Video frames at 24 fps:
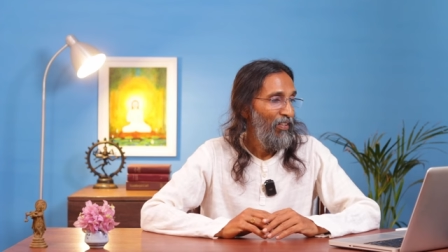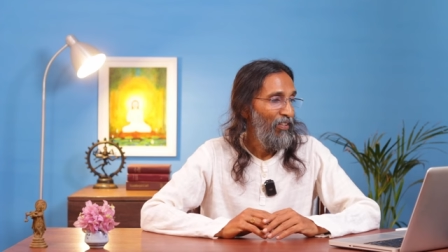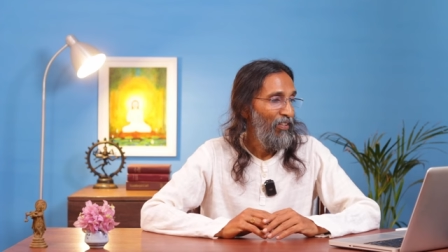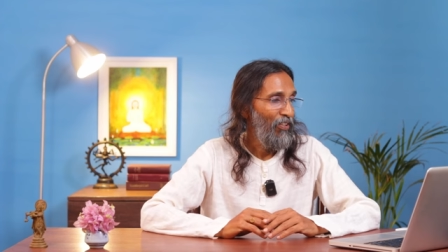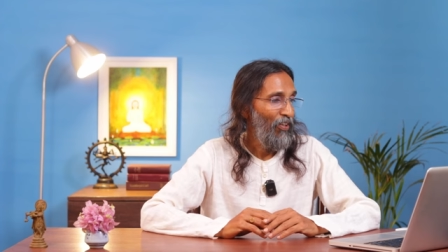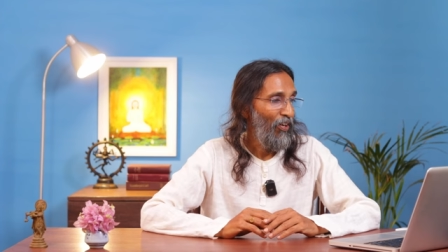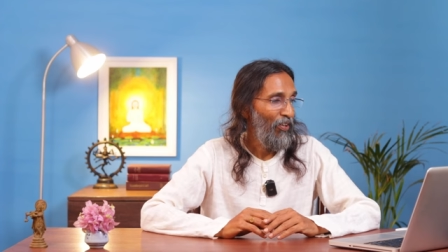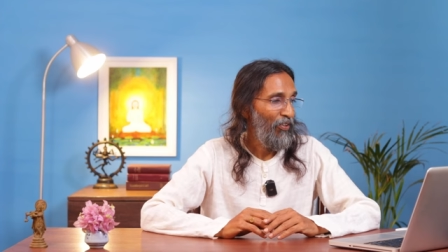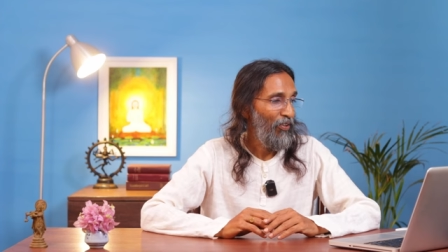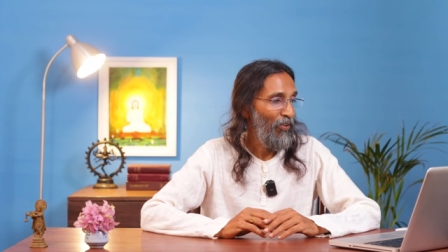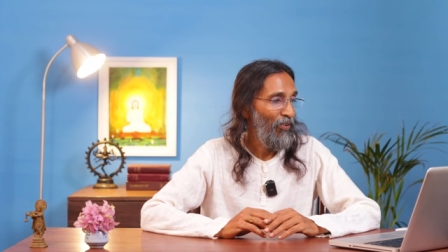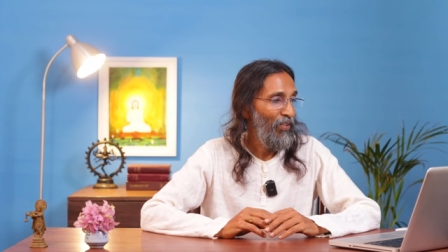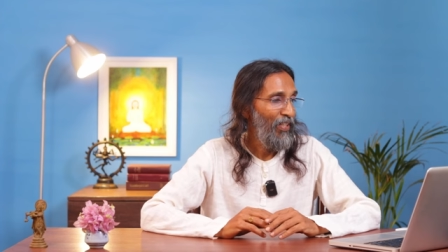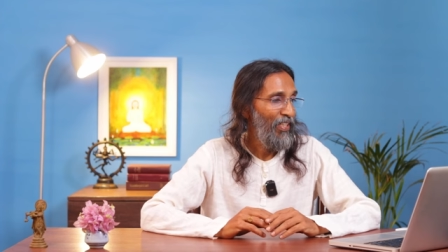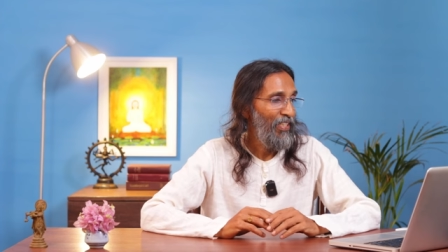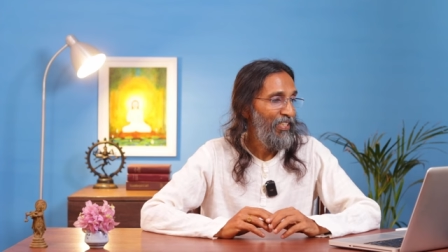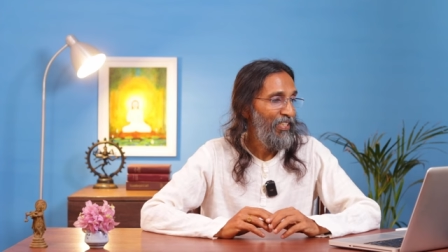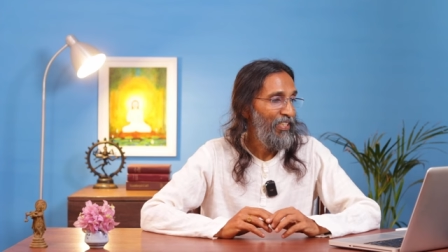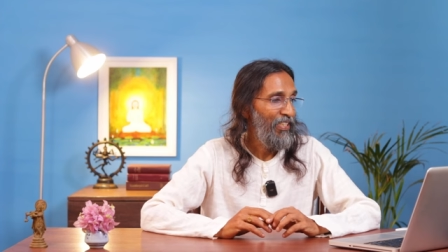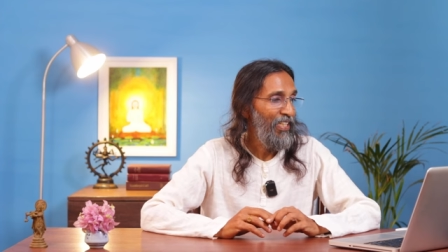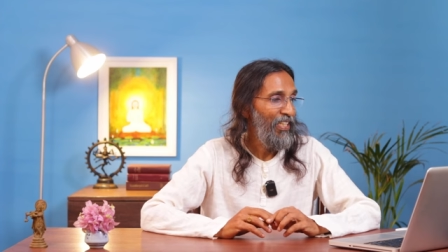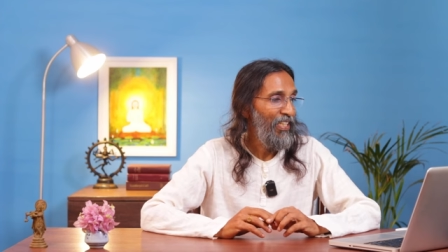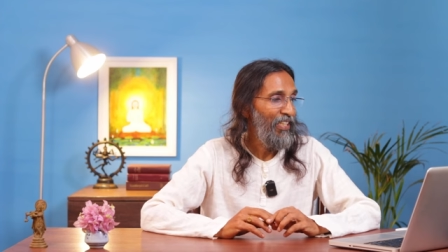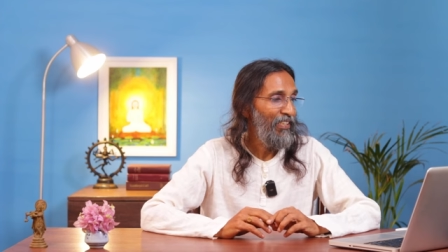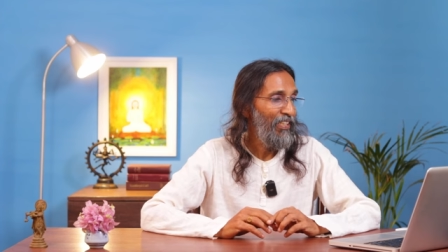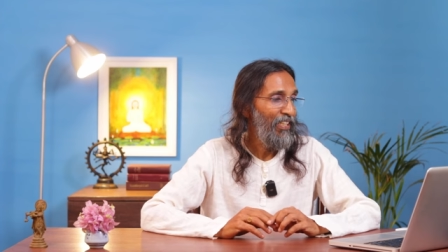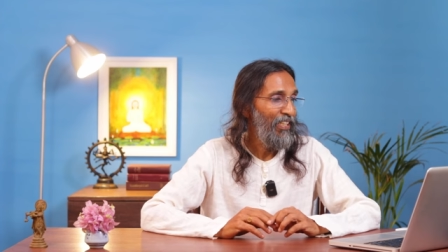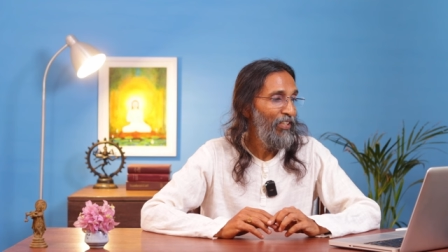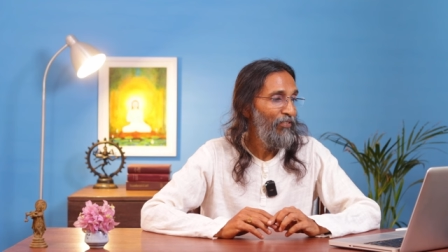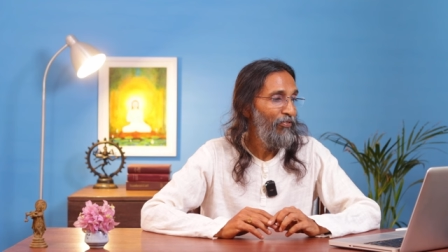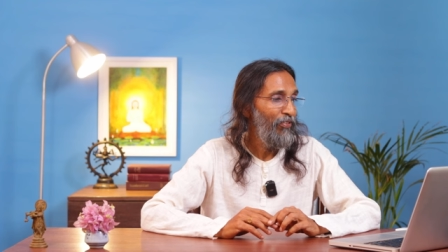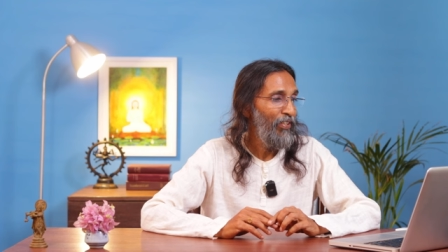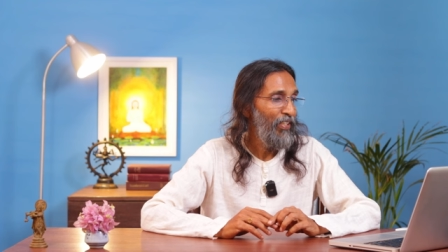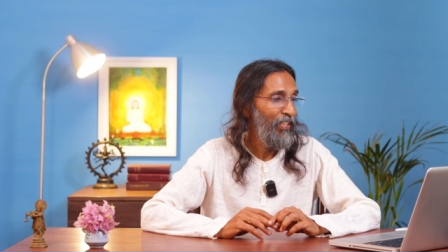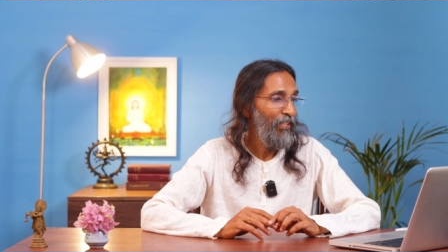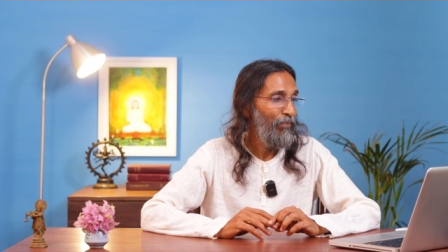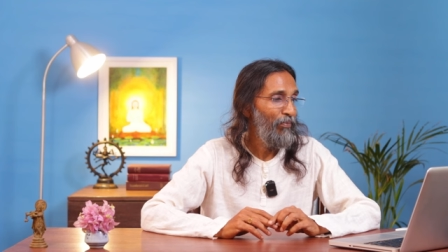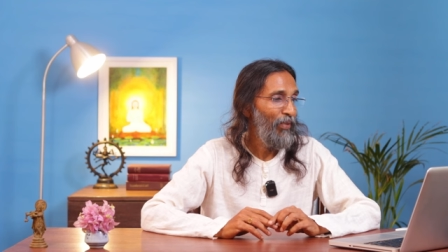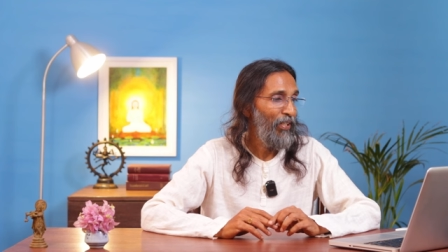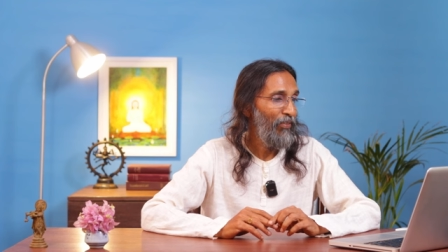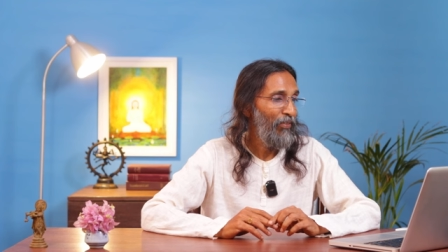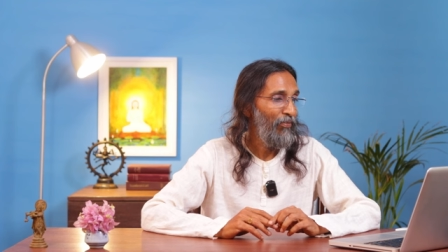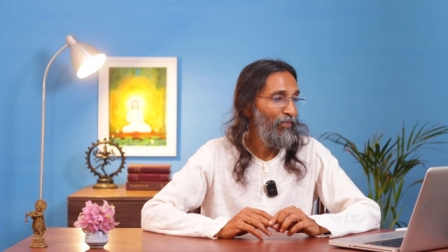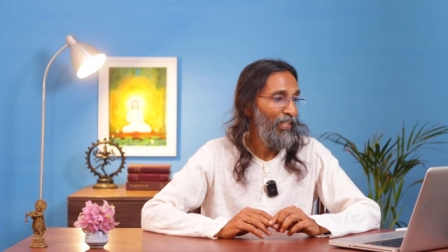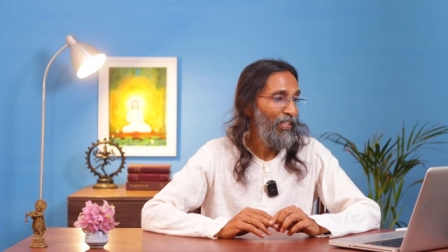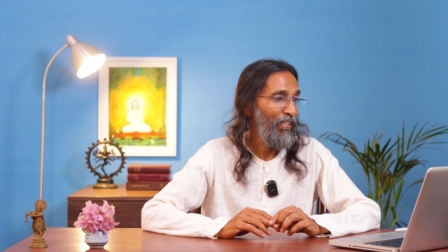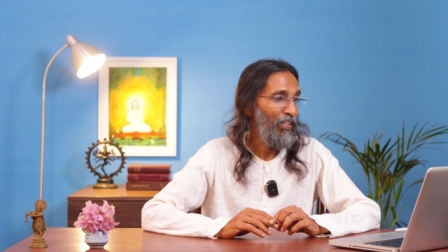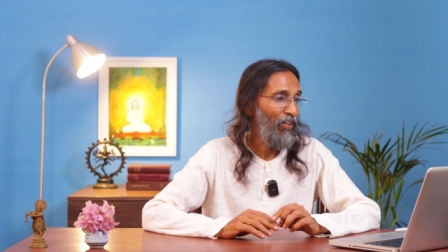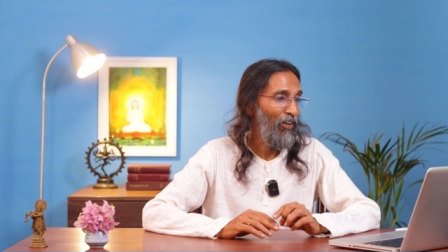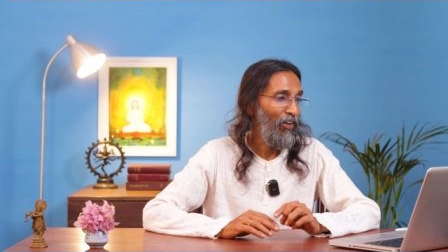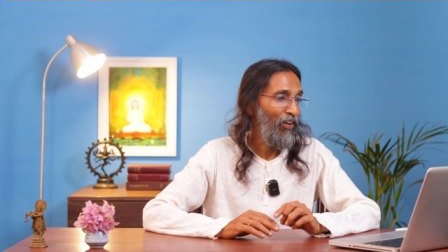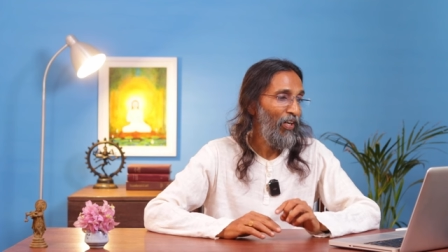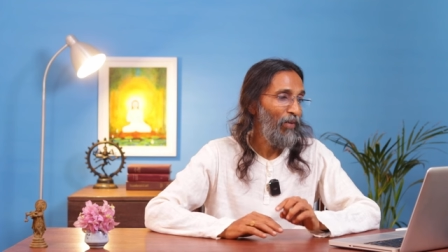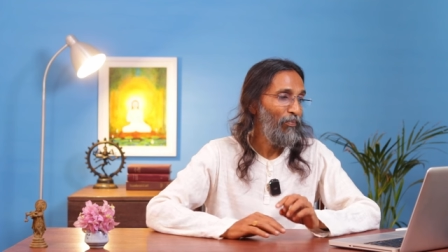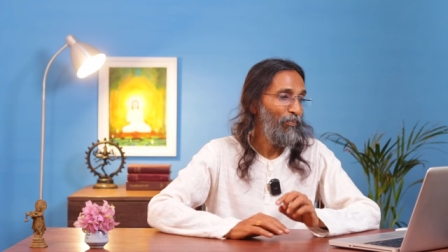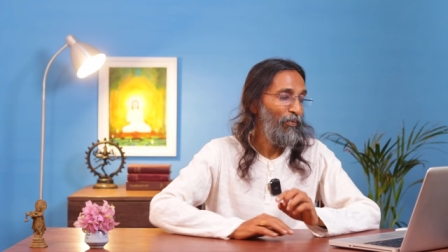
not only seek the infinite, but we call